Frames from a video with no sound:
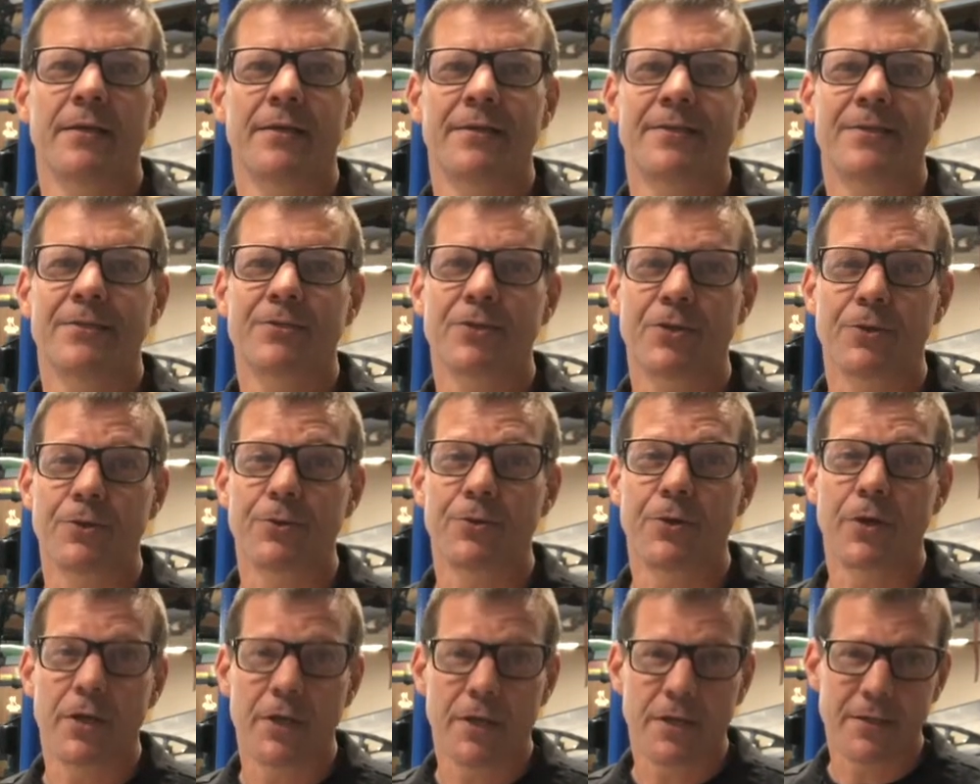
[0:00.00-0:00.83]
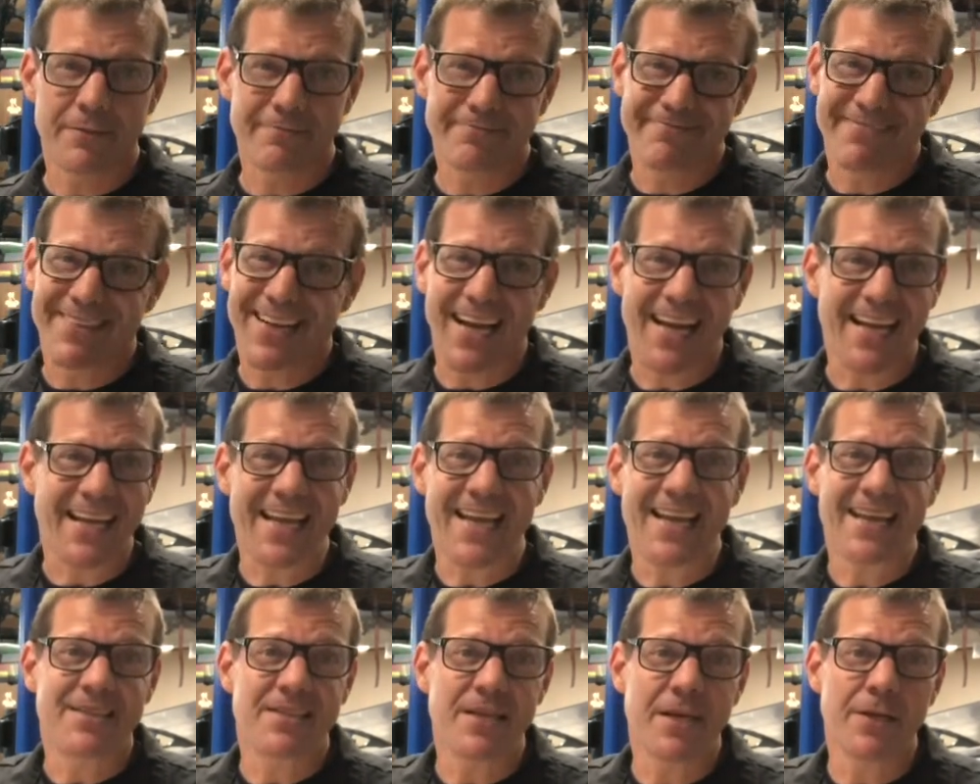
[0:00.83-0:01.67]
So I
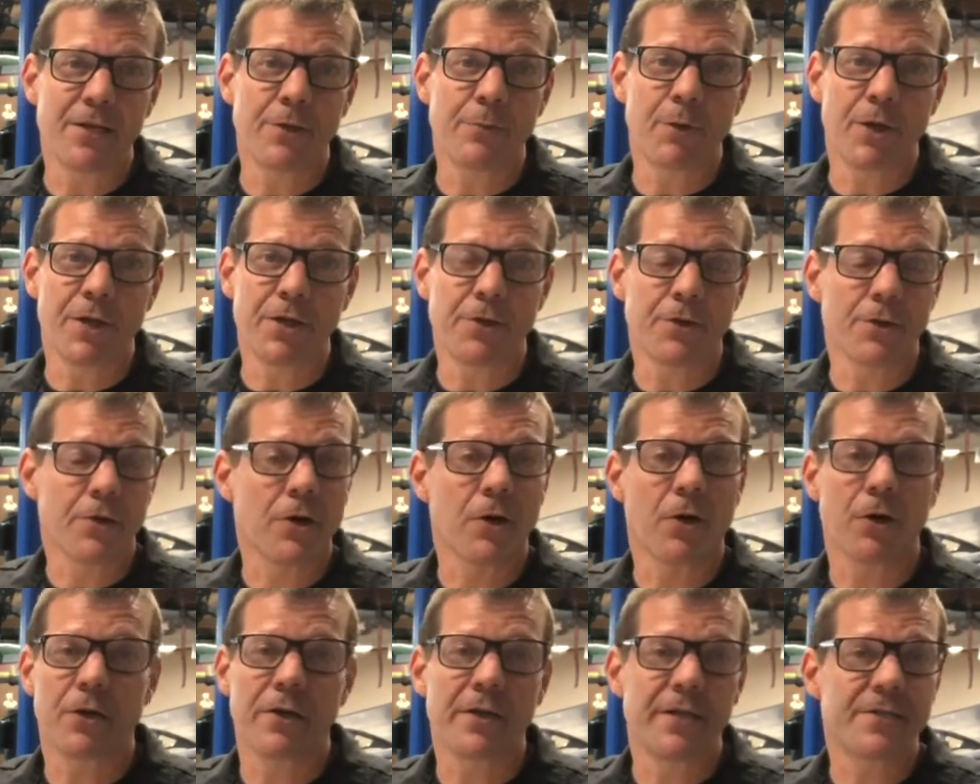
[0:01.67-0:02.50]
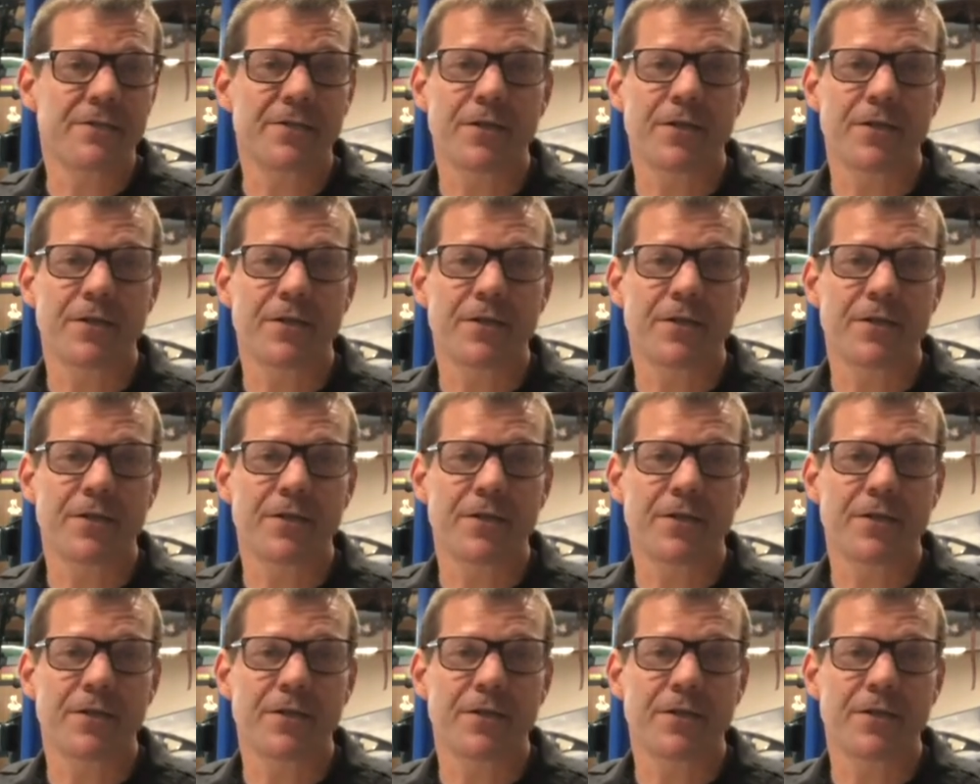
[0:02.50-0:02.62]
can't tell you what your car is.